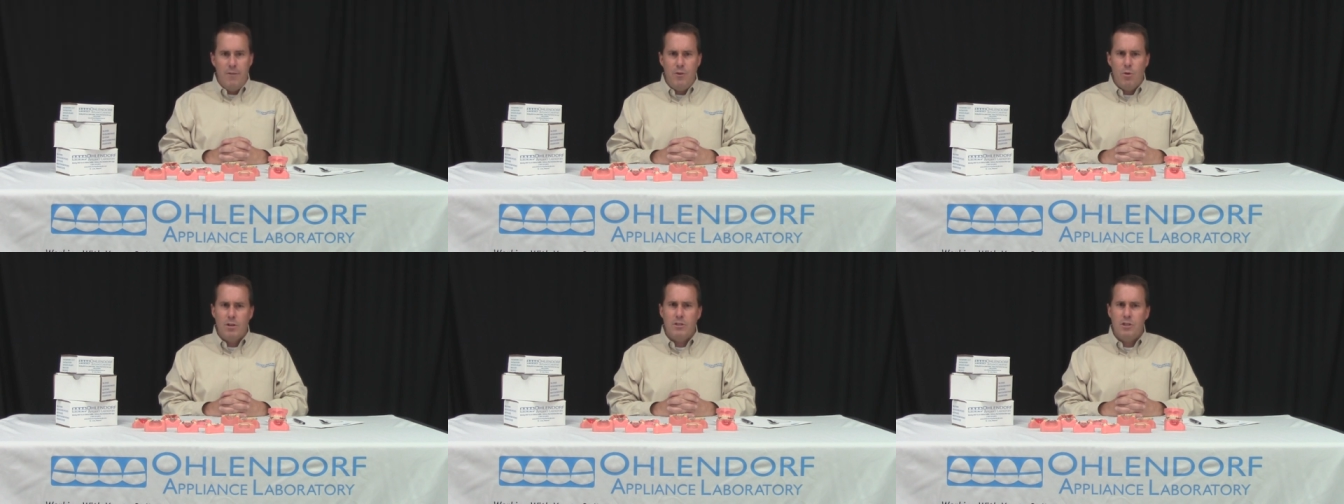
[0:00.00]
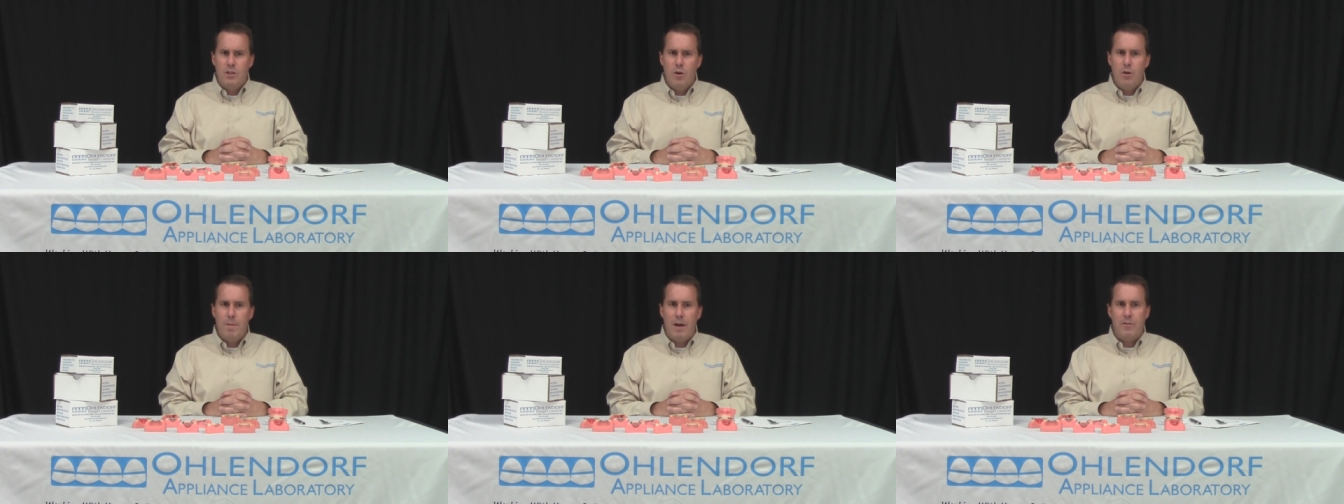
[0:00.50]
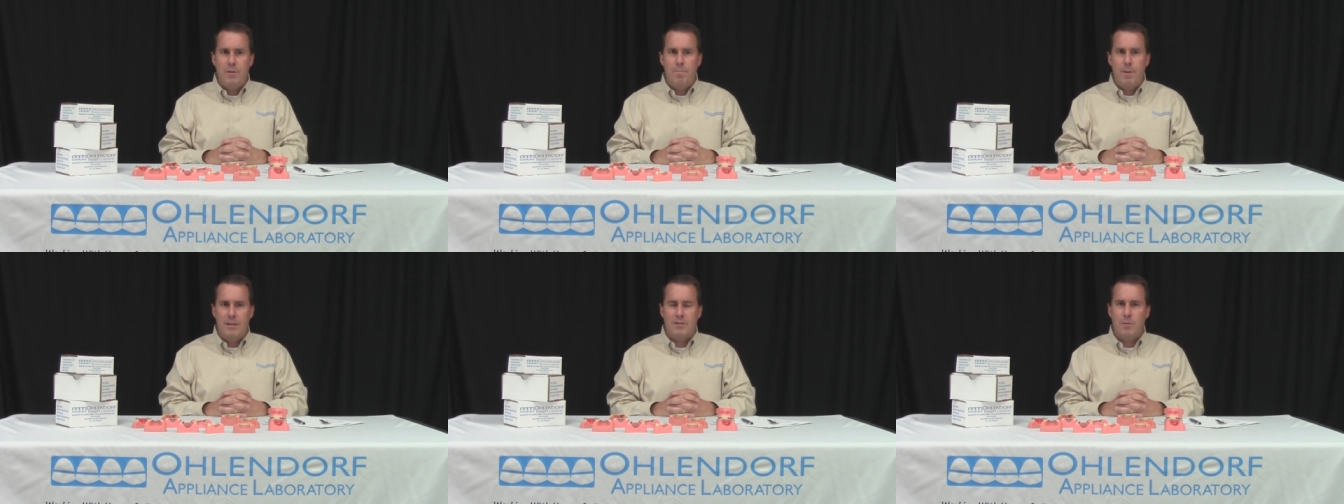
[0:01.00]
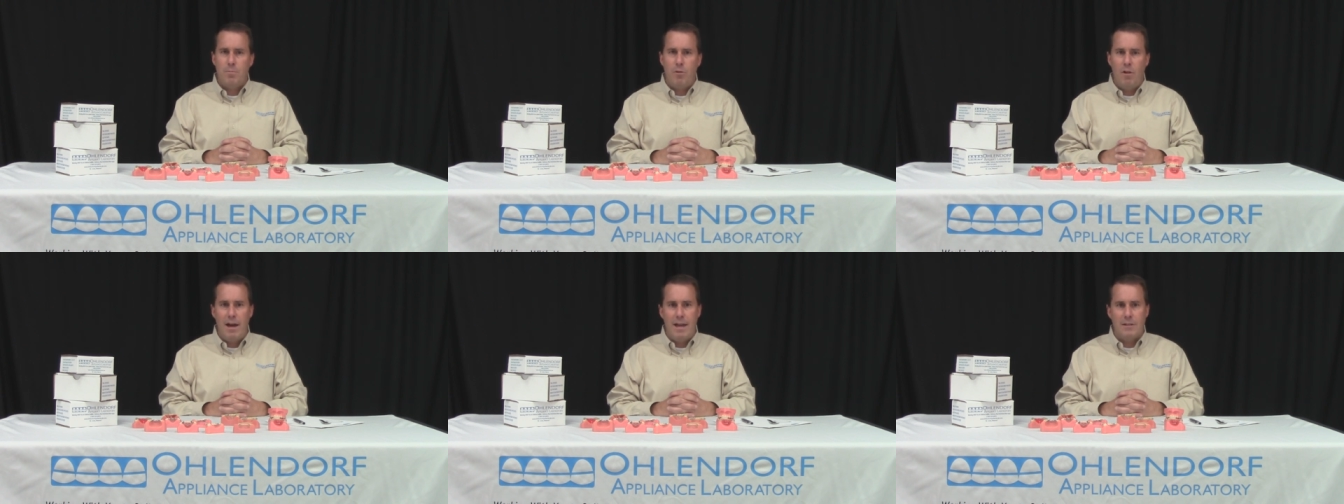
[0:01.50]
If you're unsure about the best
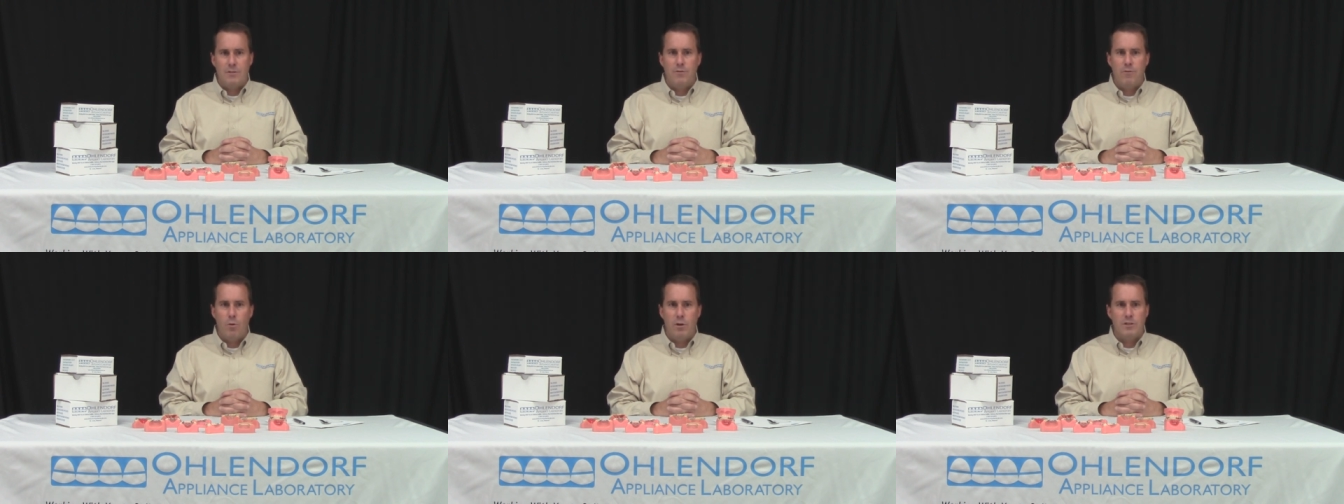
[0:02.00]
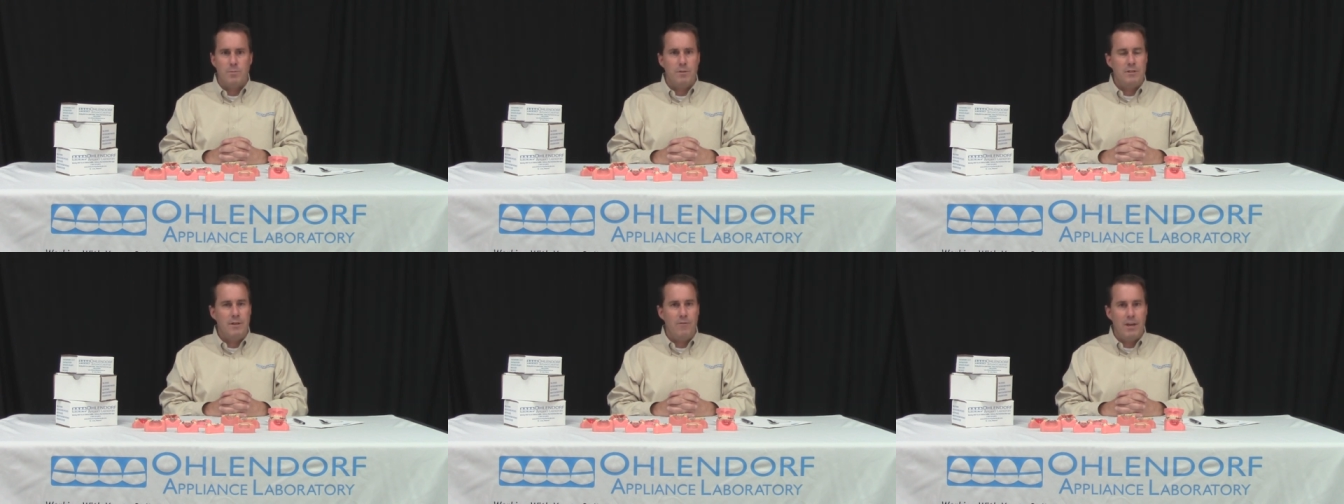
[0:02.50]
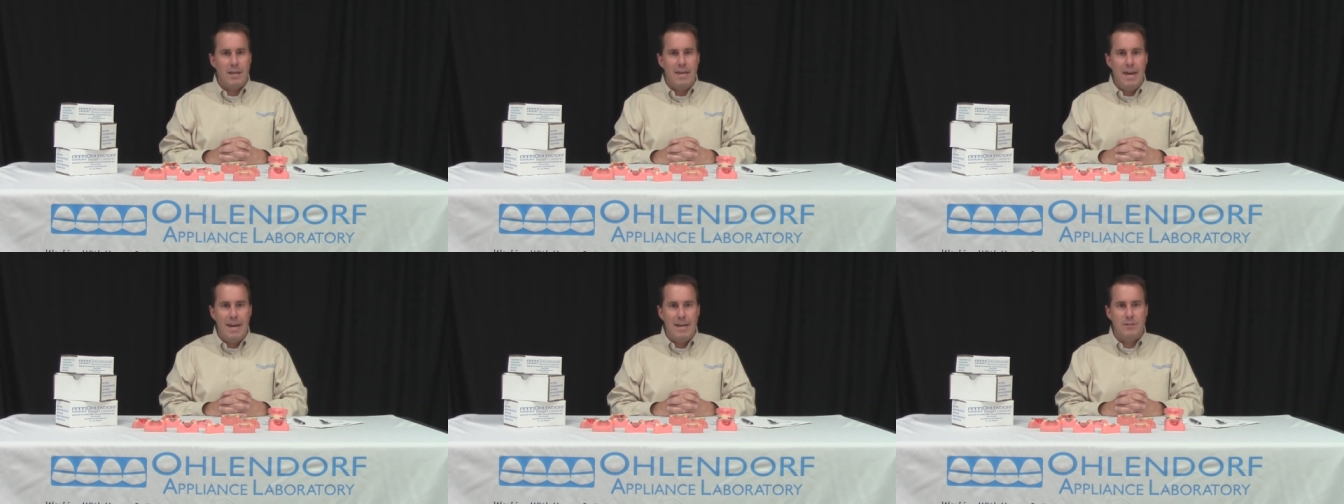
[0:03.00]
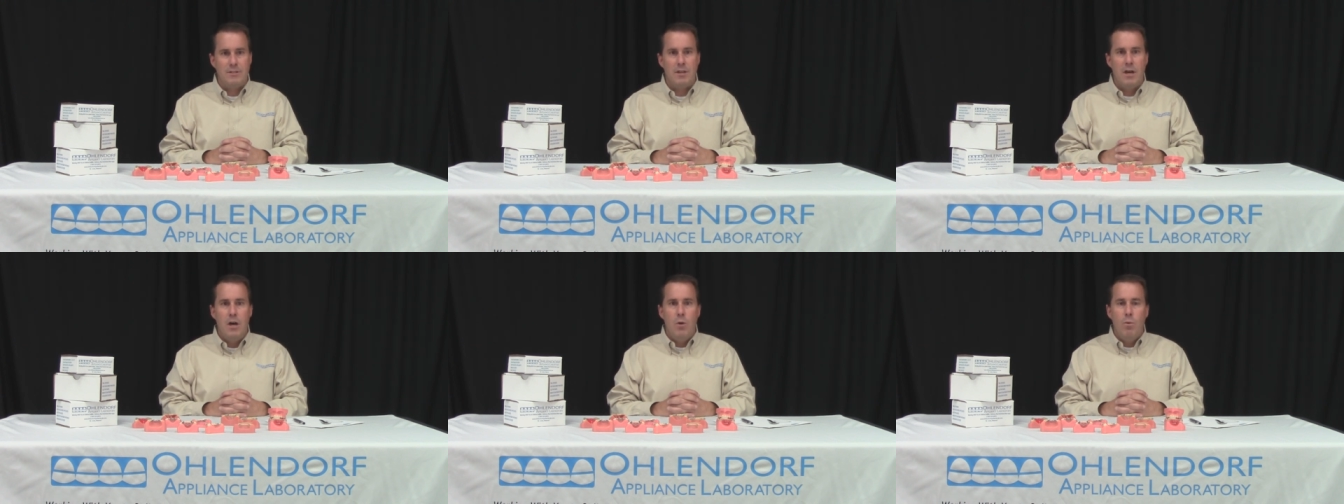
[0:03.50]
appliance for a specific
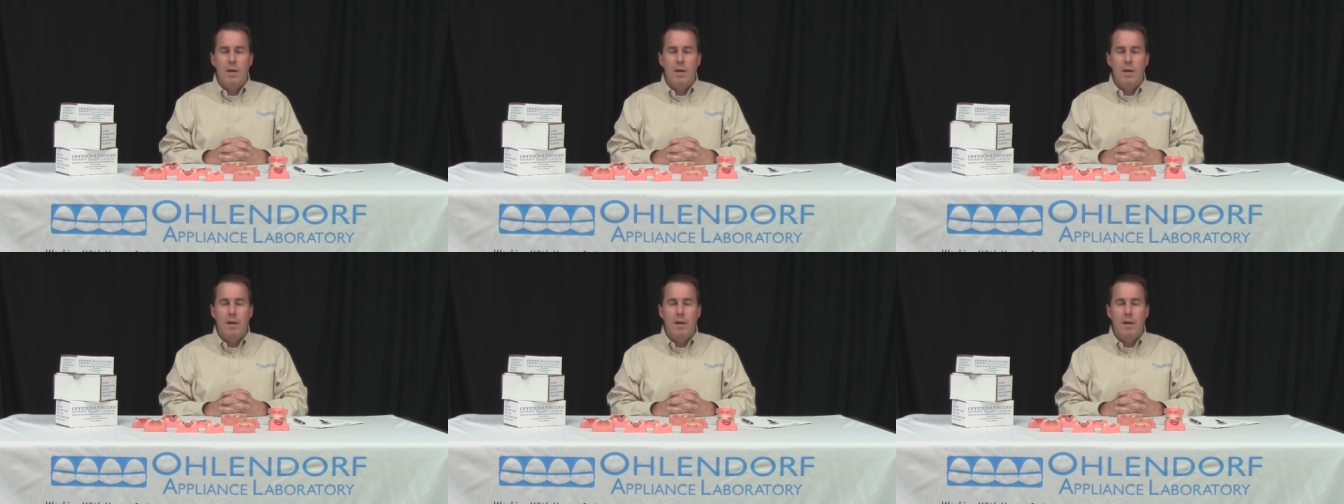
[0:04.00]
case,